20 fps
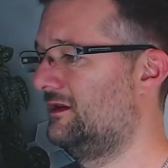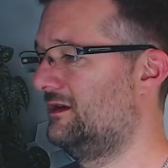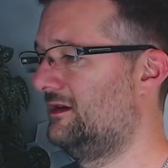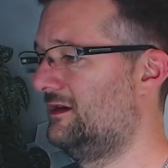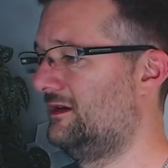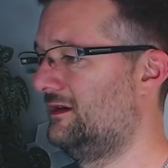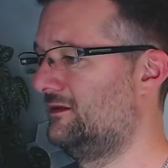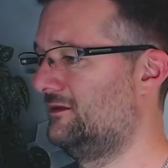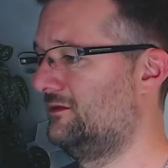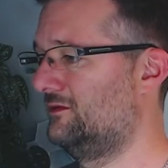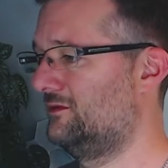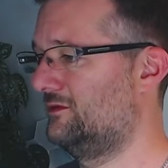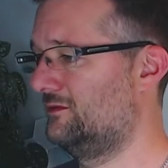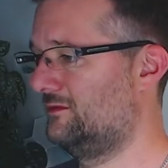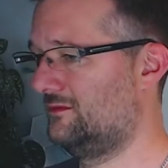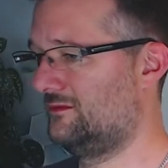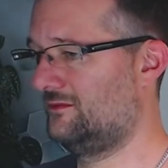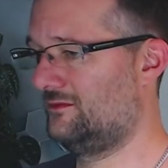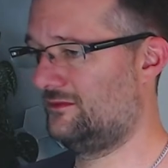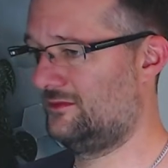and
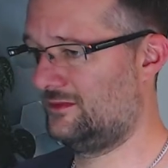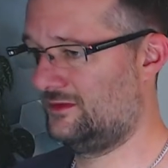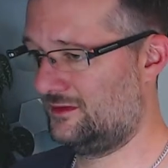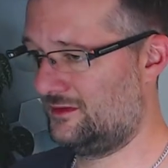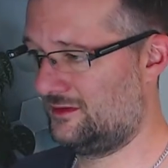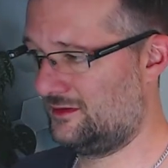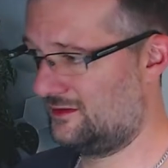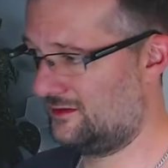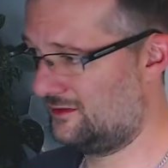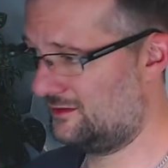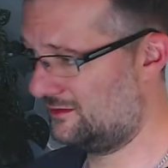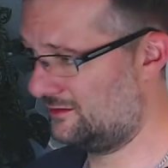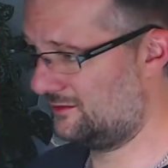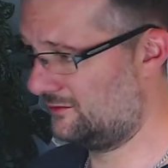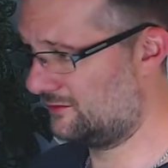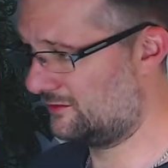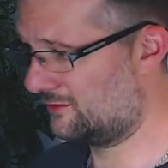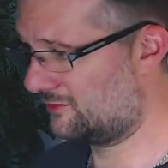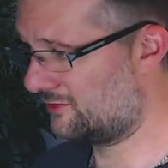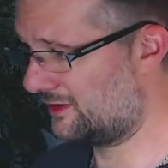
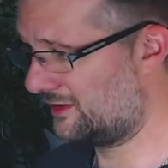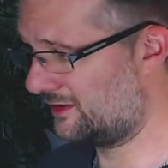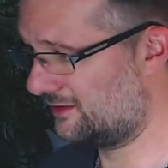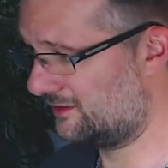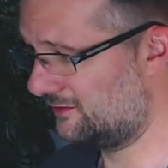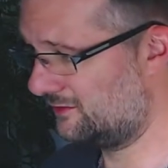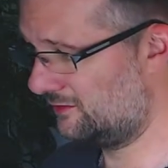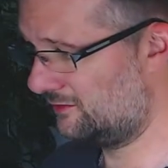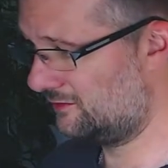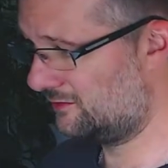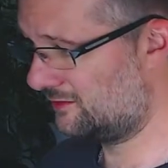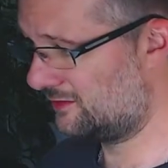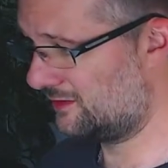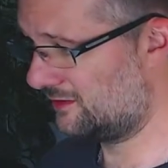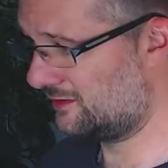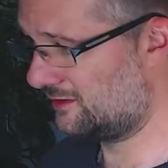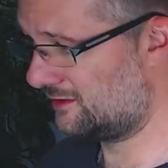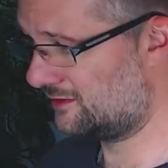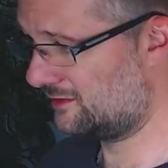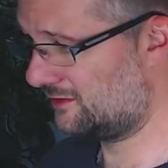create a new
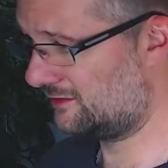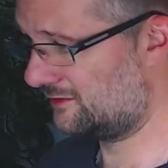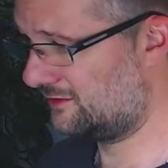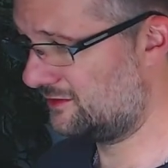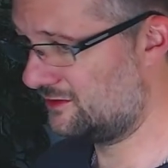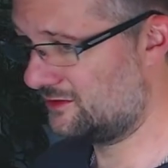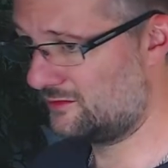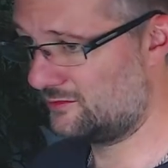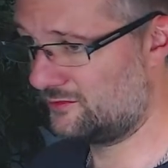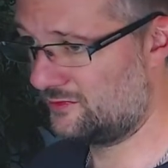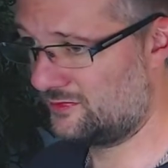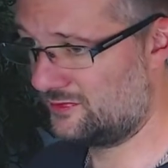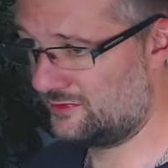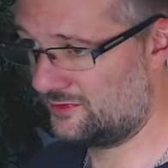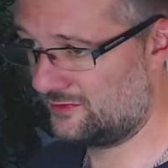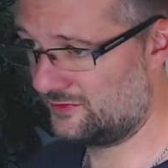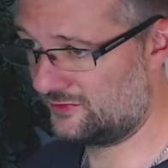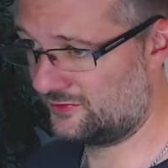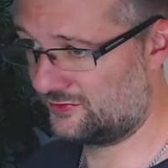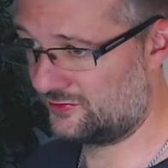custom
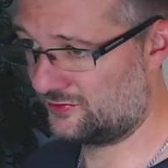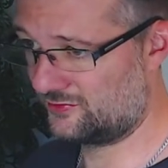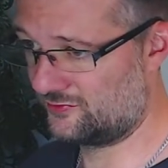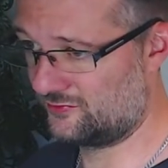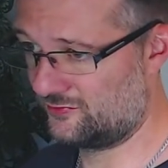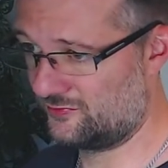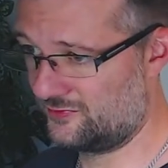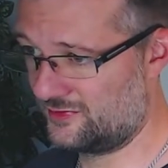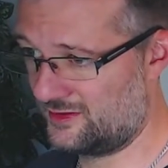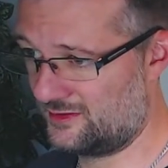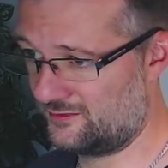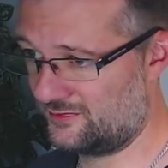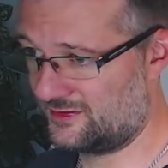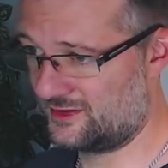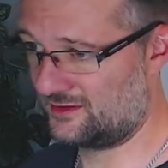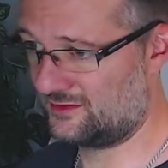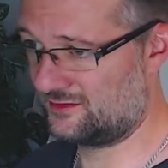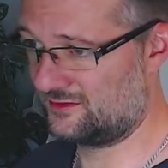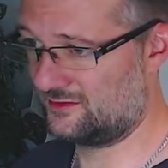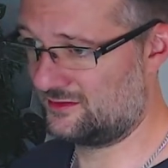script
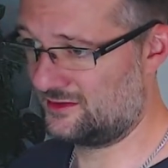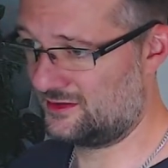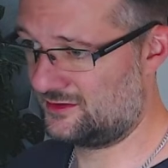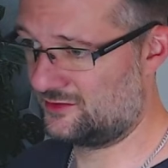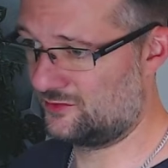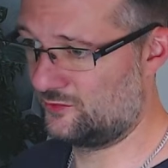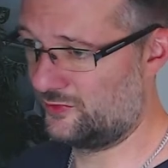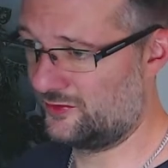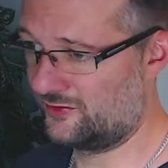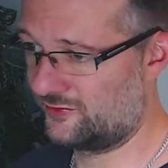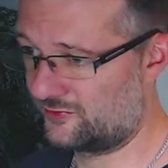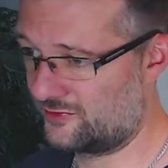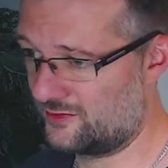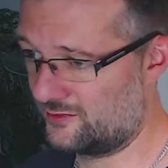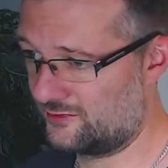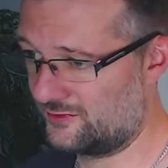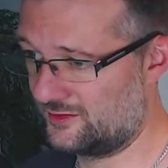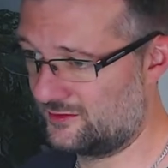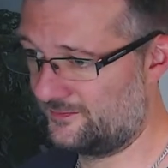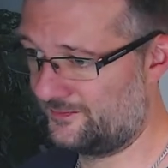action with
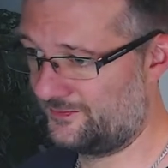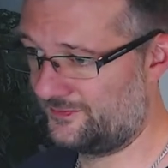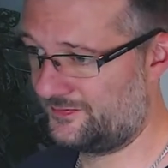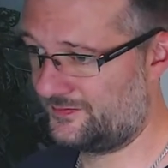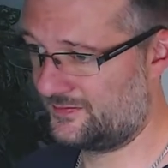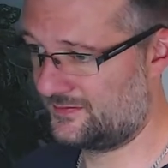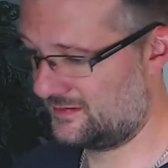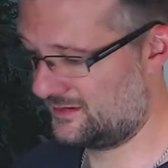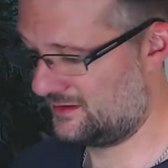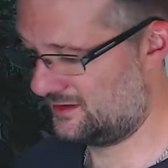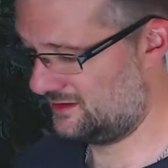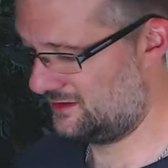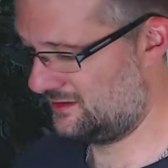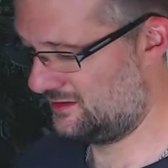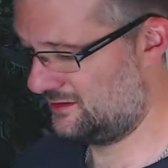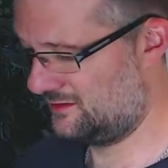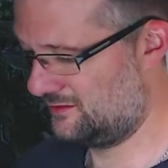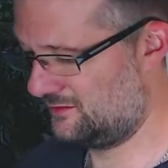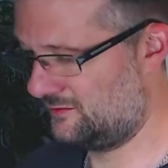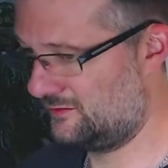scripting.
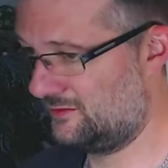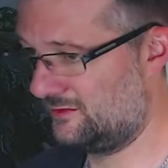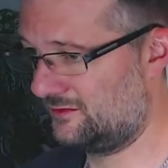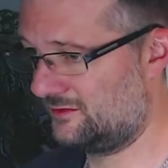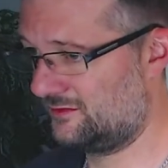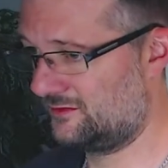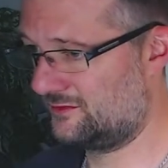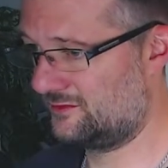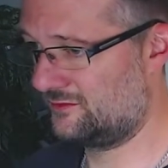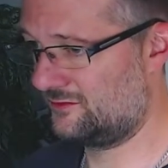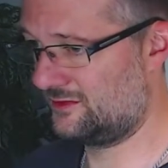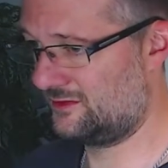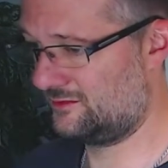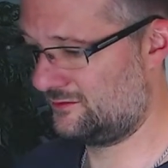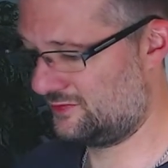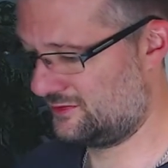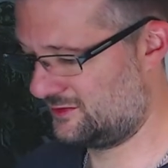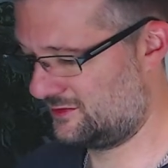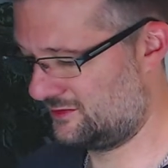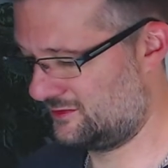The script